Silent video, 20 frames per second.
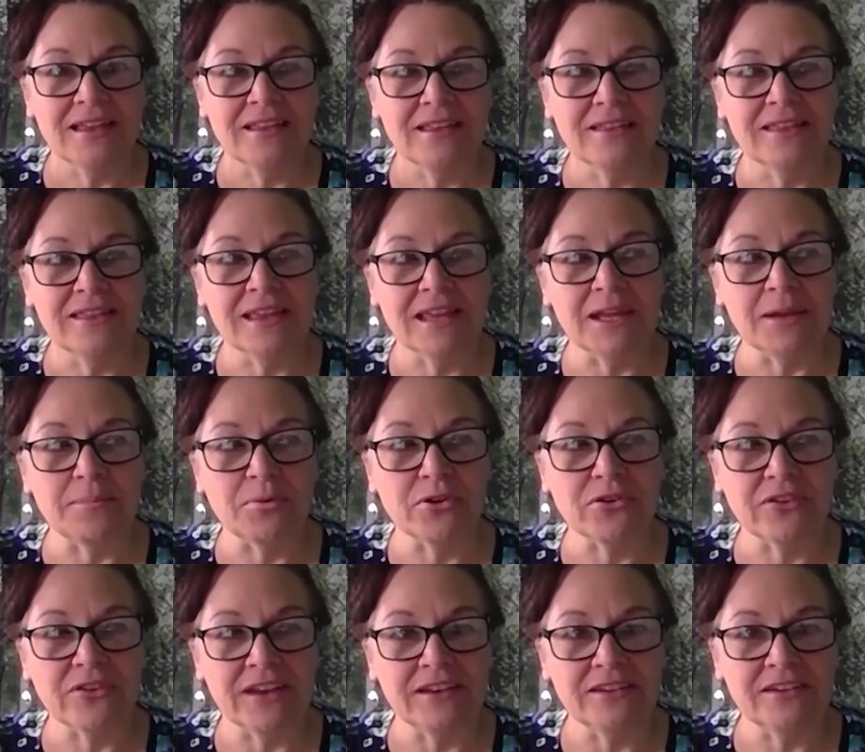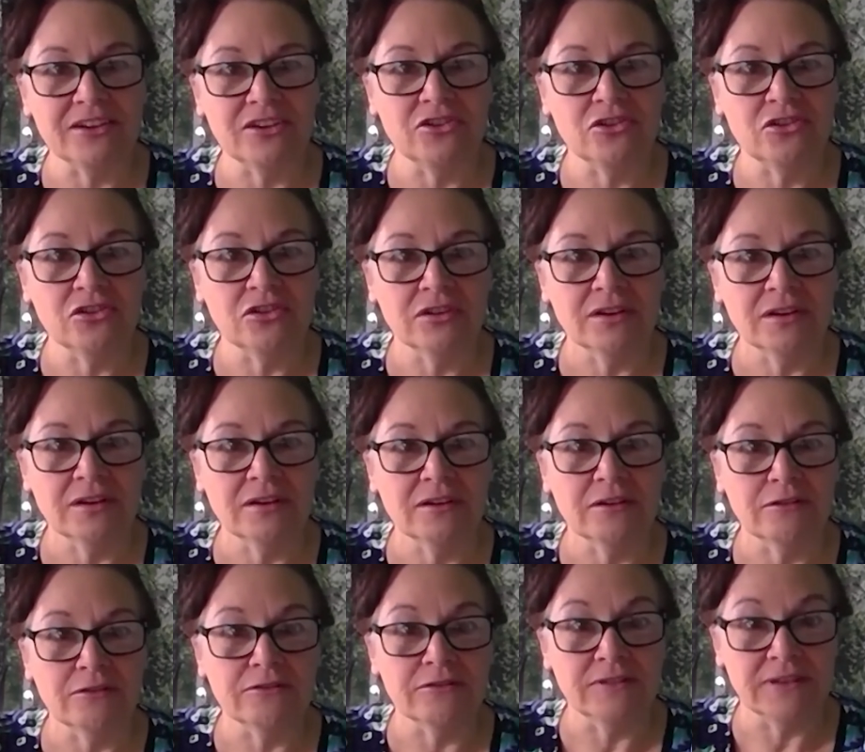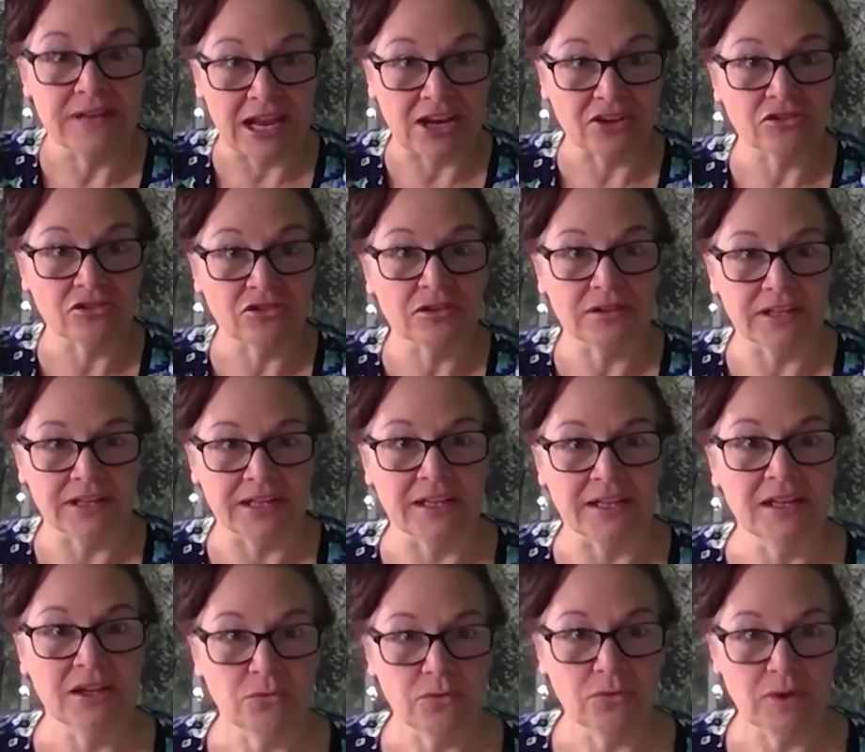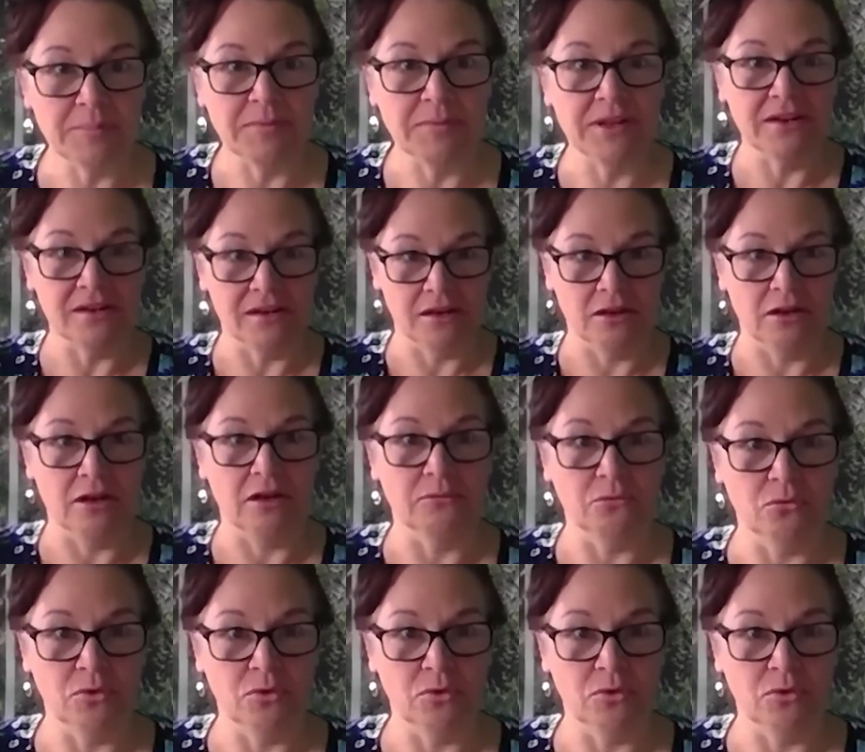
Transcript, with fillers: the percentage of nationally women uh,